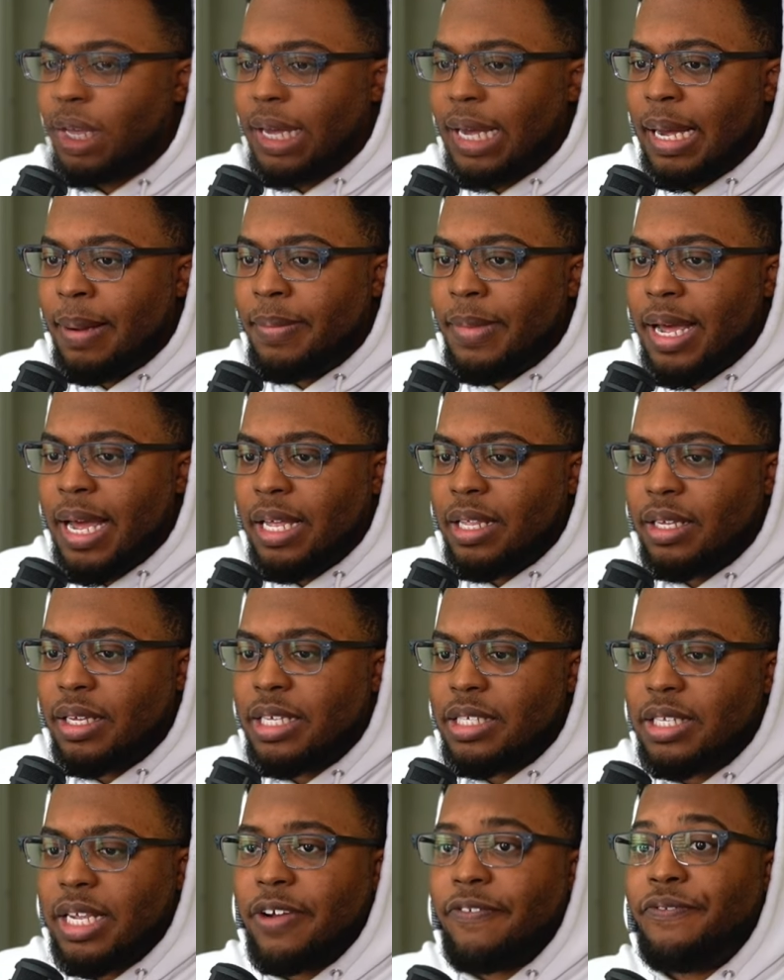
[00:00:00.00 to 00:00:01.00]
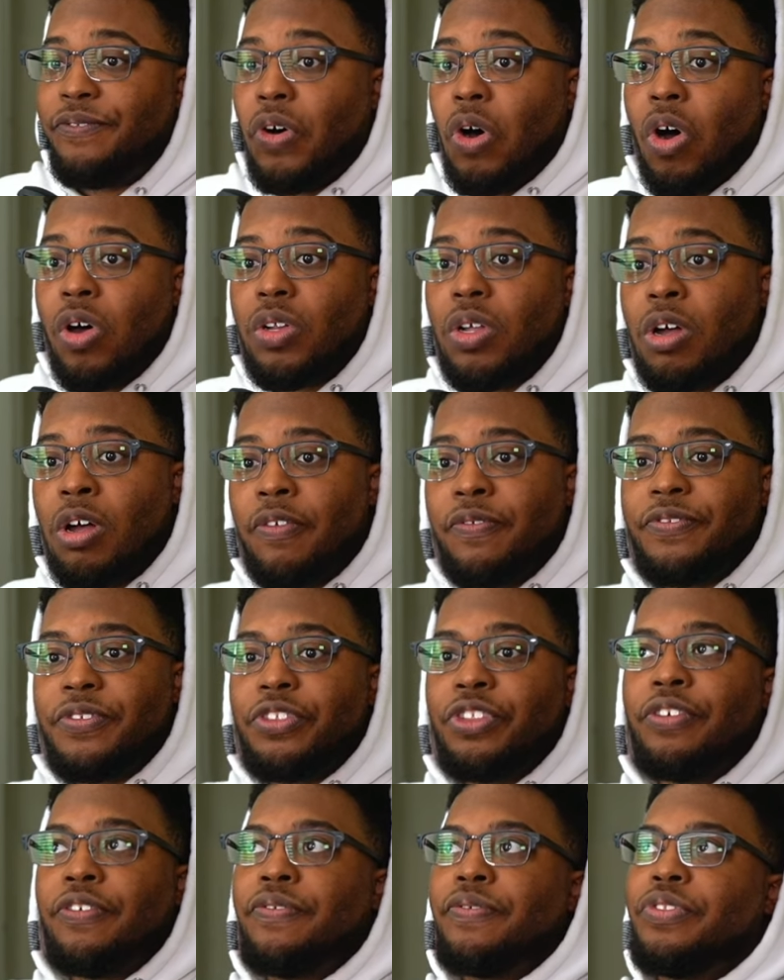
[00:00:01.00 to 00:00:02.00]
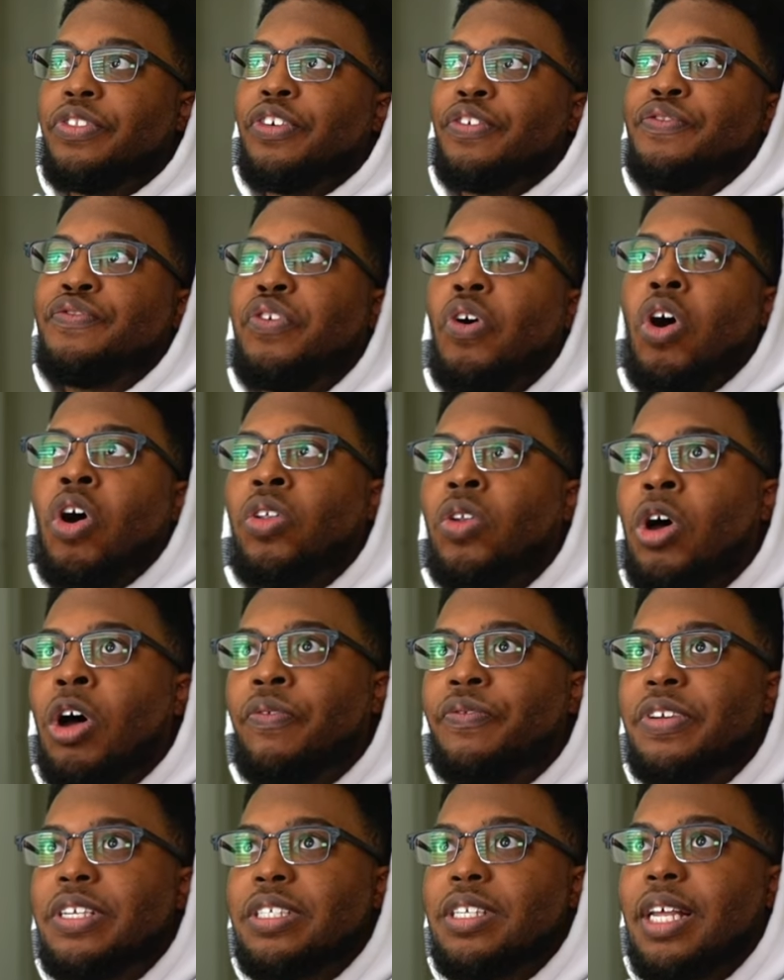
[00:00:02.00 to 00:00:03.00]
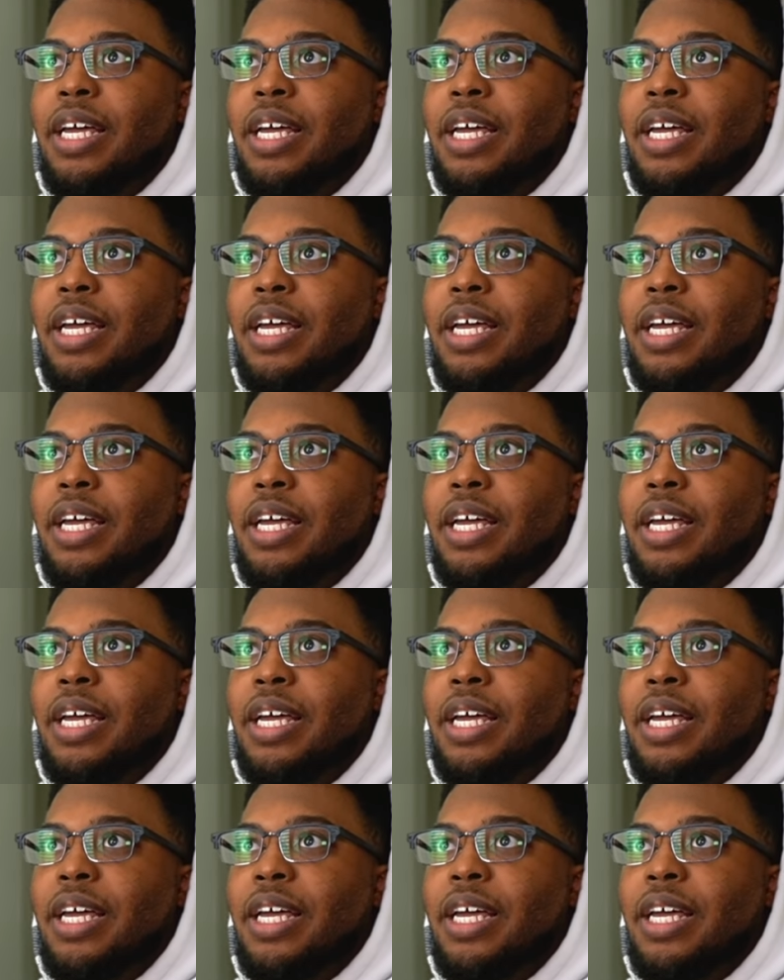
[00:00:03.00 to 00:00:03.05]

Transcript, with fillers: I'm not, because like fall off, the the fall off is